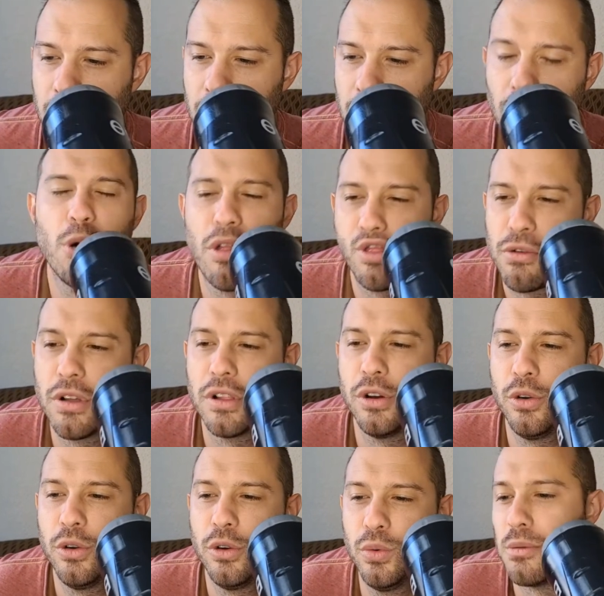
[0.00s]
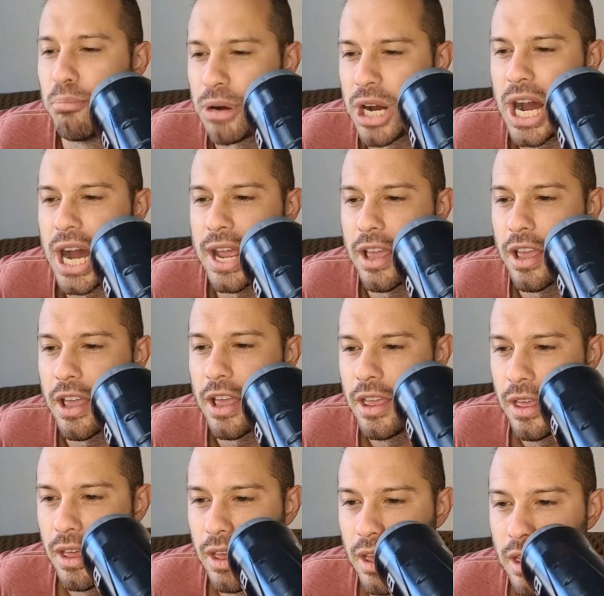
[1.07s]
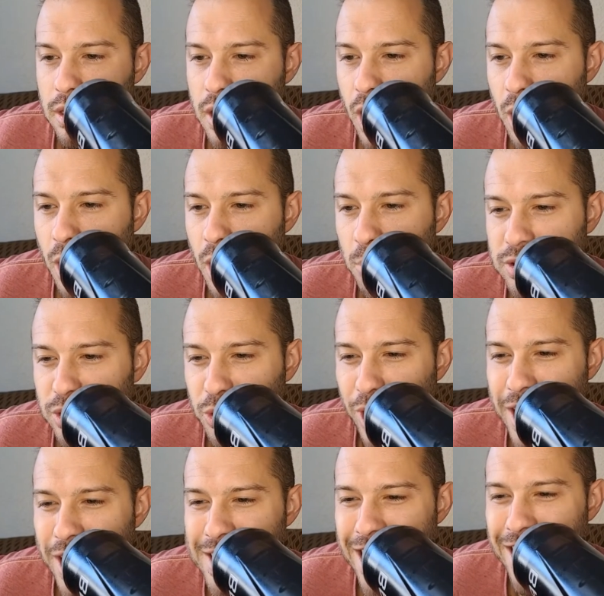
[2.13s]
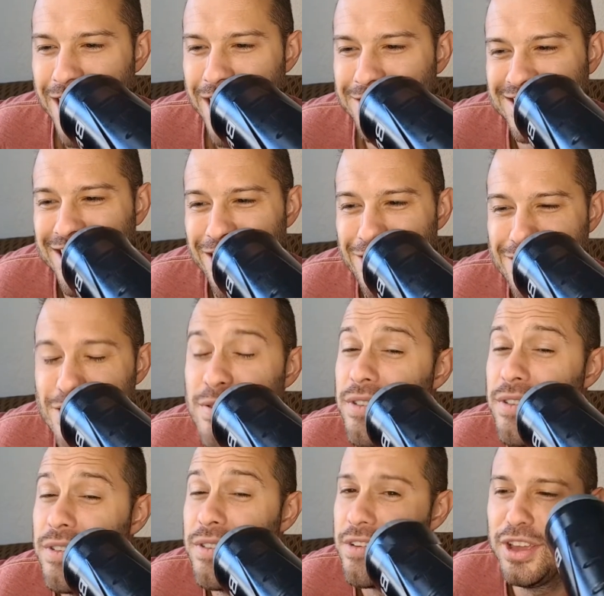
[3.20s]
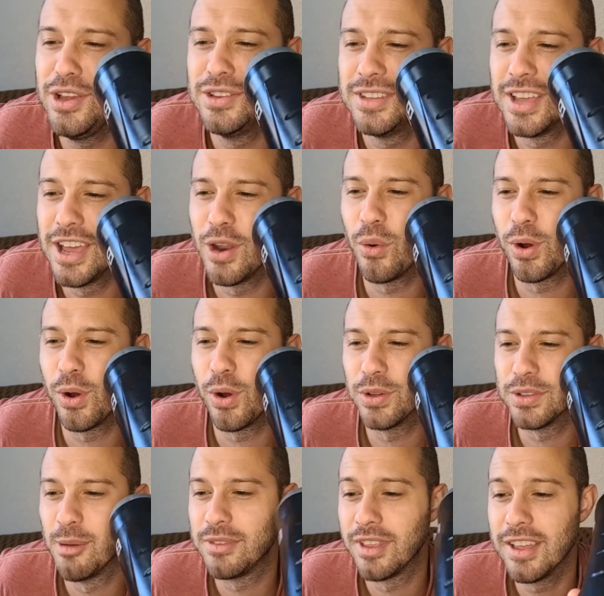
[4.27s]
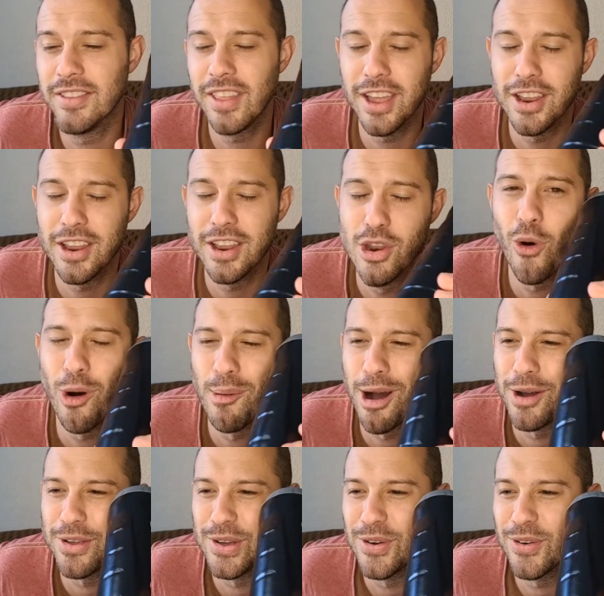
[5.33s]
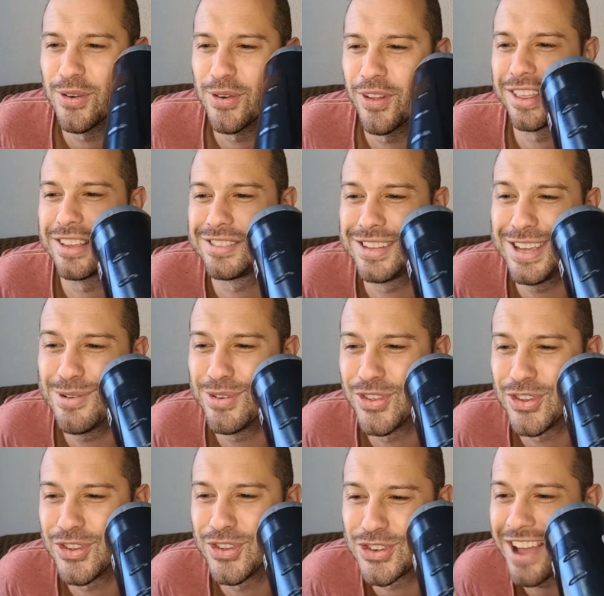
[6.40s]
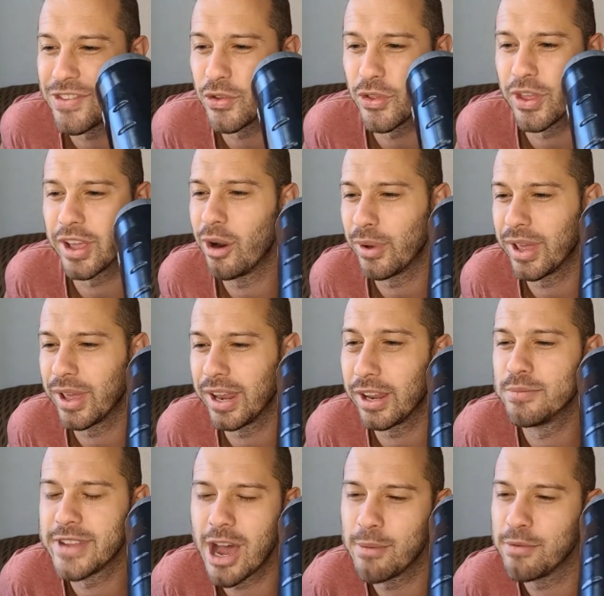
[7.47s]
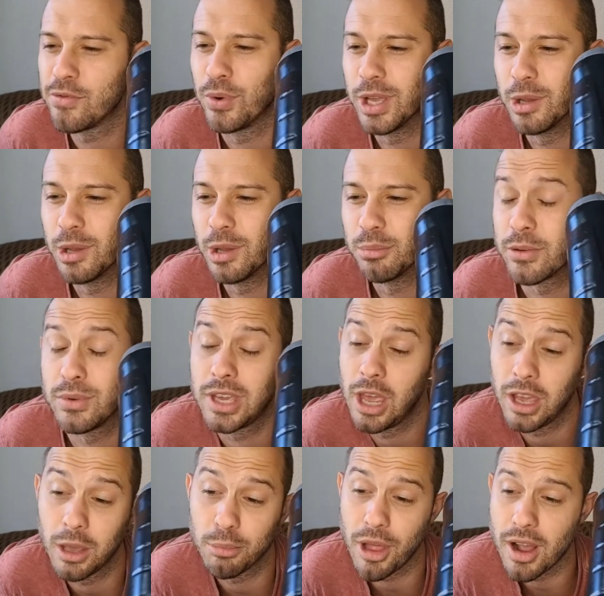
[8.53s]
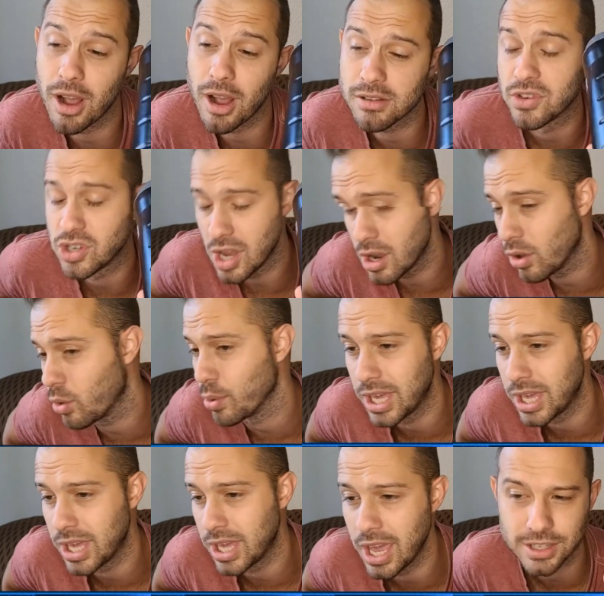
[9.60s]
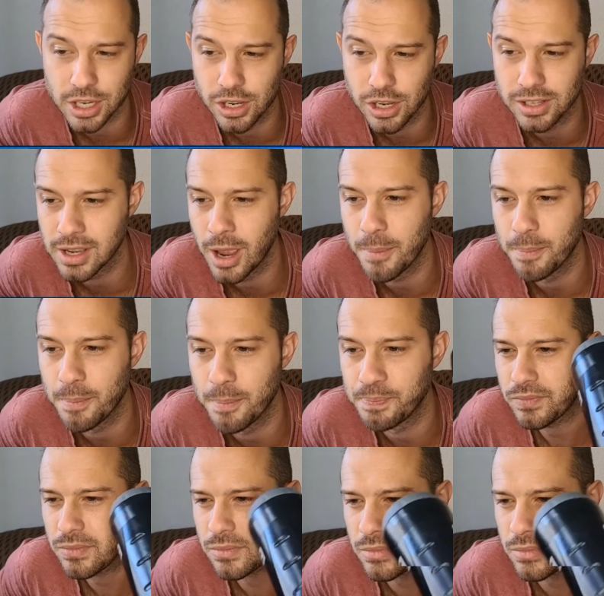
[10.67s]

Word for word: You can only spell three-letter words. Buy. Y'all bots are quiet now. Did I scare you? I think you did, Oil Tip. They, they know about you. Like, they see you in the chat, and they're like, all right, we got to calm down before we get blocked. We can't get blocked off the channel, or we can't continue to type.